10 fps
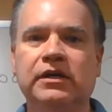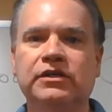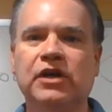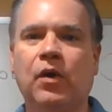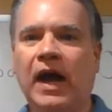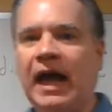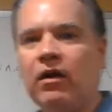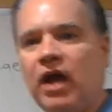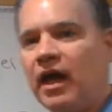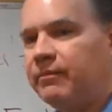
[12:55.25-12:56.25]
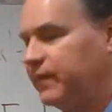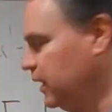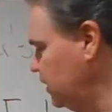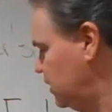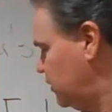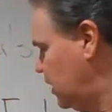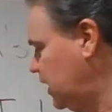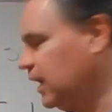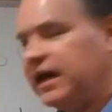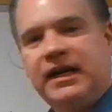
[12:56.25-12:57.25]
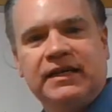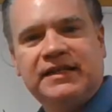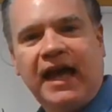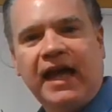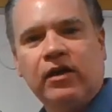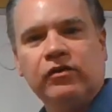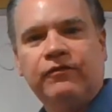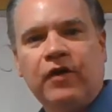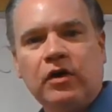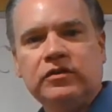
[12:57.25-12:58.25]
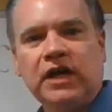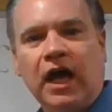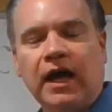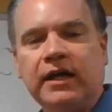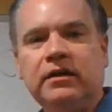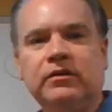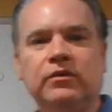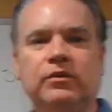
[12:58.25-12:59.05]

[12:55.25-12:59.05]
So how come an entangled photon,